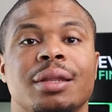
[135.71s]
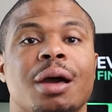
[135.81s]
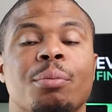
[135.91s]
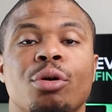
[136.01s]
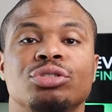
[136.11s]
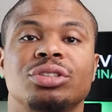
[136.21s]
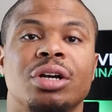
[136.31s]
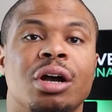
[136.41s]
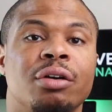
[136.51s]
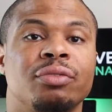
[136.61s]
Now, most
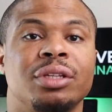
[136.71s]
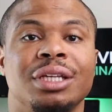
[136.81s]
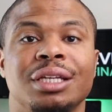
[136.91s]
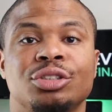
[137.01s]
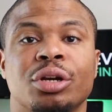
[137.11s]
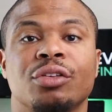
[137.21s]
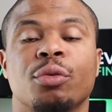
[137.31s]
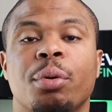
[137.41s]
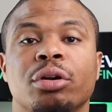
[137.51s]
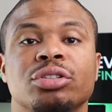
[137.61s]
of the
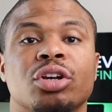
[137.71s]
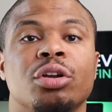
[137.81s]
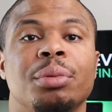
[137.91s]
transfer partners are going